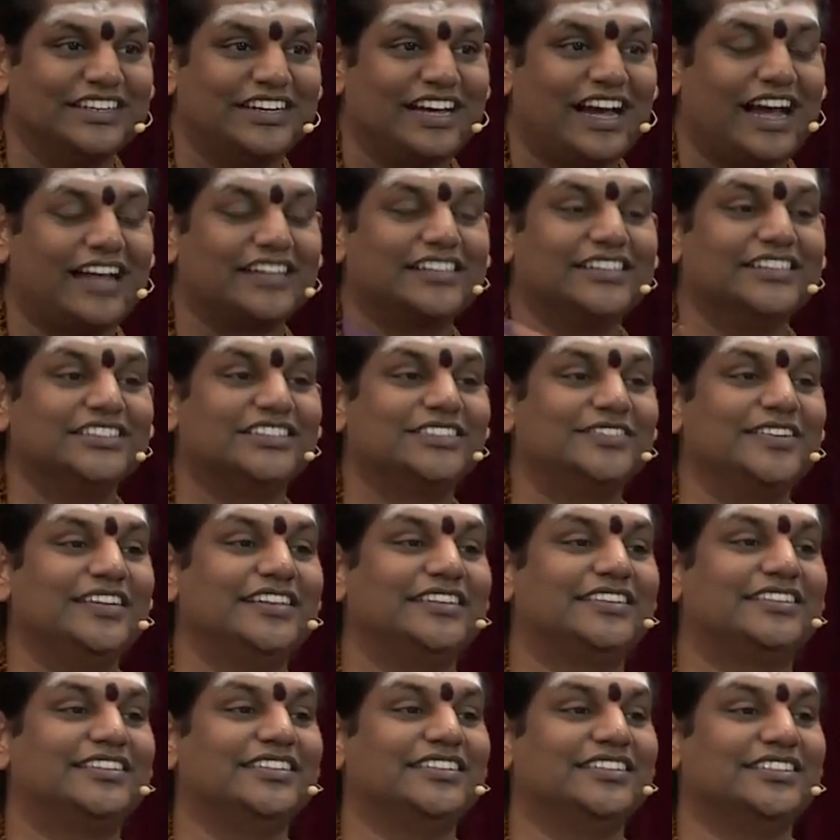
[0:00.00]
Others will
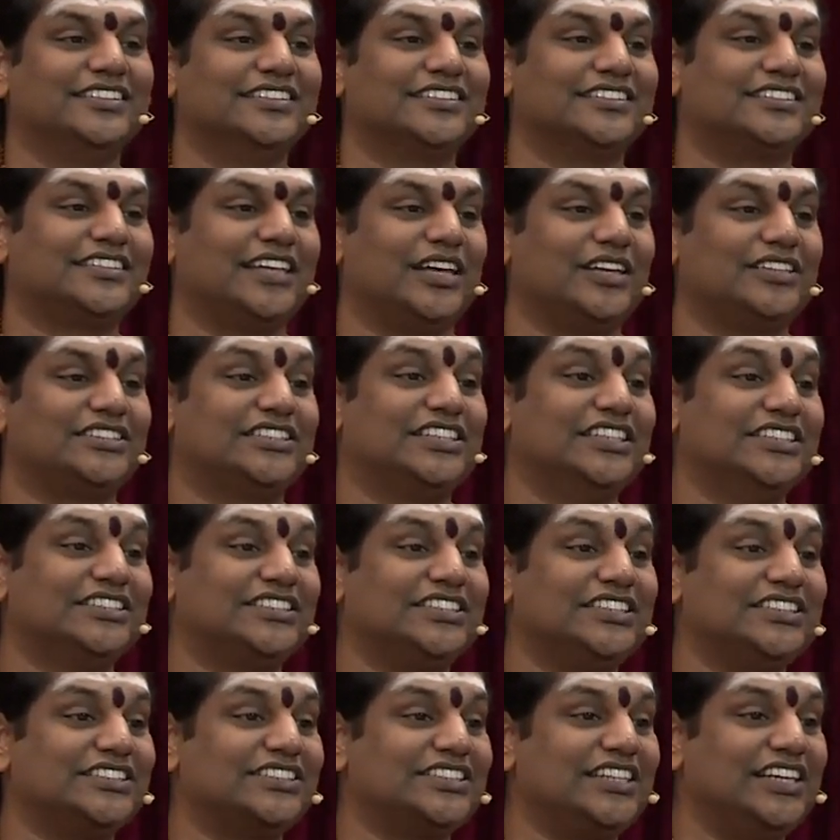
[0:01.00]
say,
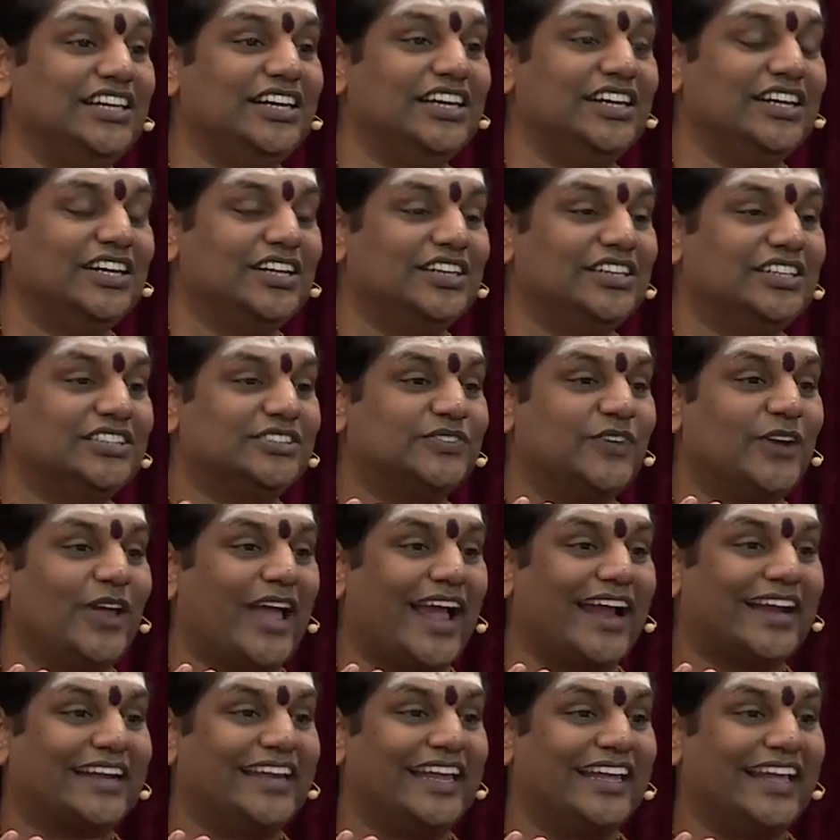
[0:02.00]
see, this fellow
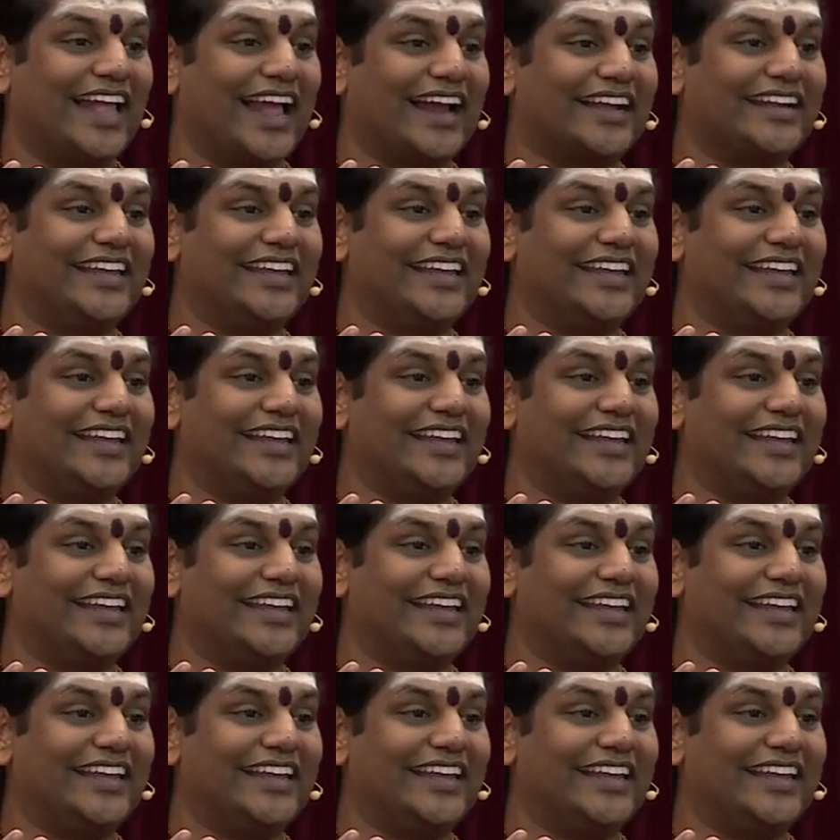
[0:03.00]
acting.